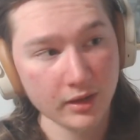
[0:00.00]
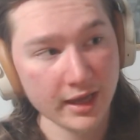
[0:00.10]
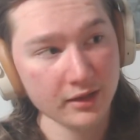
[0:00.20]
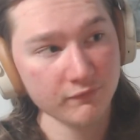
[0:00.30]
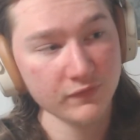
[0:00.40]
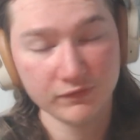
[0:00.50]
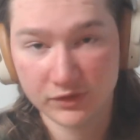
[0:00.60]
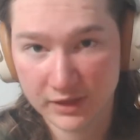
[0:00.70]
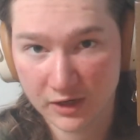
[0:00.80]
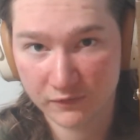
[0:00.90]

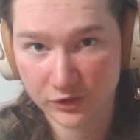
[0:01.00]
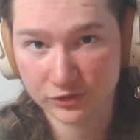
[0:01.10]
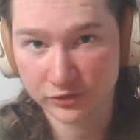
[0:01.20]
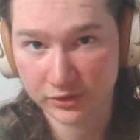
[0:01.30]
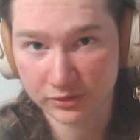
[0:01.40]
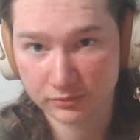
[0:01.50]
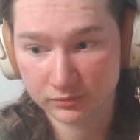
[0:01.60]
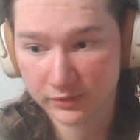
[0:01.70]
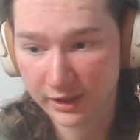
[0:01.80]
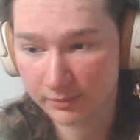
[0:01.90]
50th anniversary
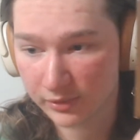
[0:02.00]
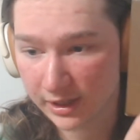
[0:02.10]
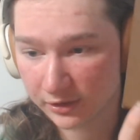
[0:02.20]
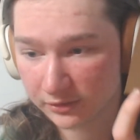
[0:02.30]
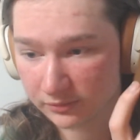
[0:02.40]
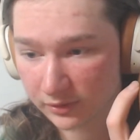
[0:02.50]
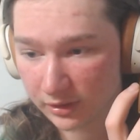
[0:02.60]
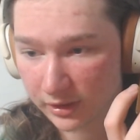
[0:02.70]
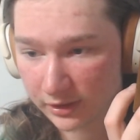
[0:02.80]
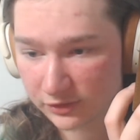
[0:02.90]
Brownie.
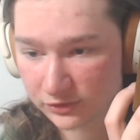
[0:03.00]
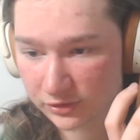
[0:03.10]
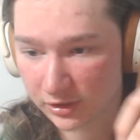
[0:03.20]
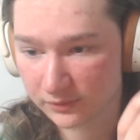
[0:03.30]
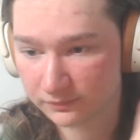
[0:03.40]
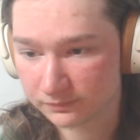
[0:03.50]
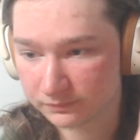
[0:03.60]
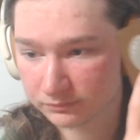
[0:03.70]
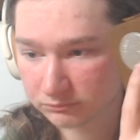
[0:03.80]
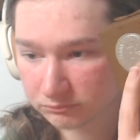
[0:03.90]
It's
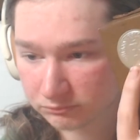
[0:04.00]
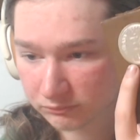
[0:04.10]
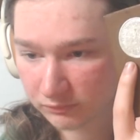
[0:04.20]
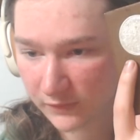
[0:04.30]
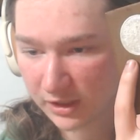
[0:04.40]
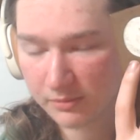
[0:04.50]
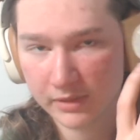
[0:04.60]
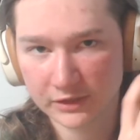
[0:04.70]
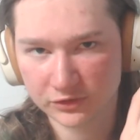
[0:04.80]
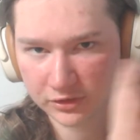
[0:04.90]
in
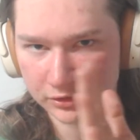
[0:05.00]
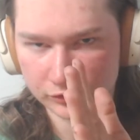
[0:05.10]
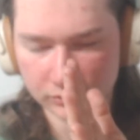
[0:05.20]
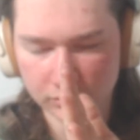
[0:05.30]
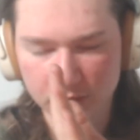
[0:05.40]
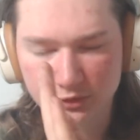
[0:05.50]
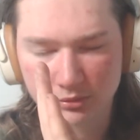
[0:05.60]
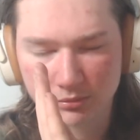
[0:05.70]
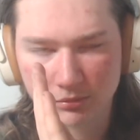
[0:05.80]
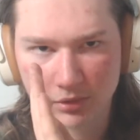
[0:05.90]
amazing condition. It is in
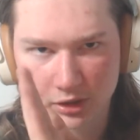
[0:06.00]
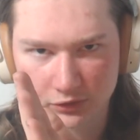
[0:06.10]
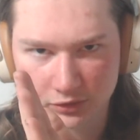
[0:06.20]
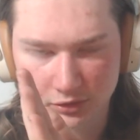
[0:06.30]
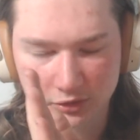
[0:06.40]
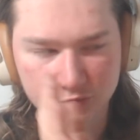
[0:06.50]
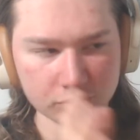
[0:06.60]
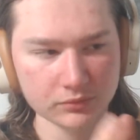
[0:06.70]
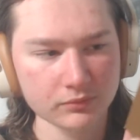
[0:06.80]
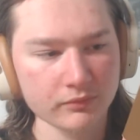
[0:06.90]
amazing
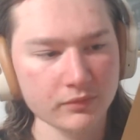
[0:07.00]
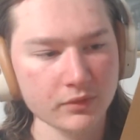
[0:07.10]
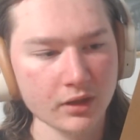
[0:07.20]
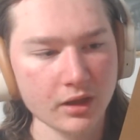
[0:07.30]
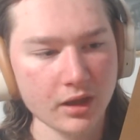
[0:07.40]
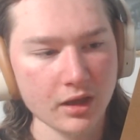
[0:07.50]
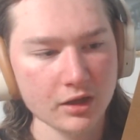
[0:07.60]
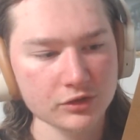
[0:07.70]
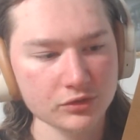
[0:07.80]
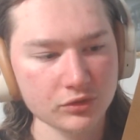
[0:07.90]
condition.
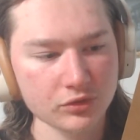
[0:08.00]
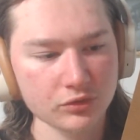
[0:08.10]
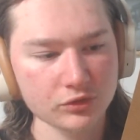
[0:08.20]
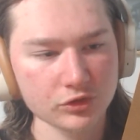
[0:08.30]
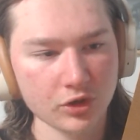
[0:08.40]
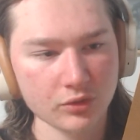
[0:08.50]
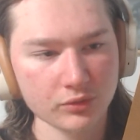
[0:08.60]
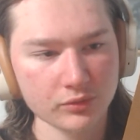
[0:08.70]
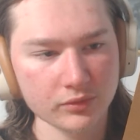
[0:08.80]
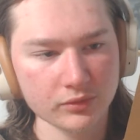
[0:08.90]

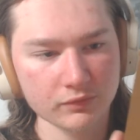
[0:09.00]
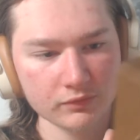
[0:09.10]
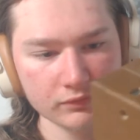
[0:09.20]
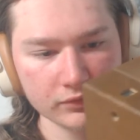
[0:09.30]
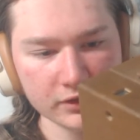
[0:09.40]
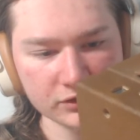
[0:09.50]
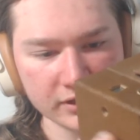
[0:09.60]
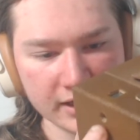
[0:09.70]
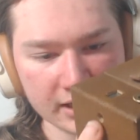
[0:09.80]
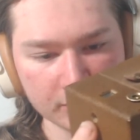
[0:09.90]
So this
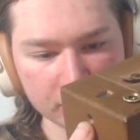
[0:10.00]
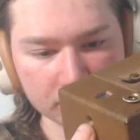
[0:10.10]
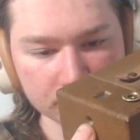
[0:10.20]
camera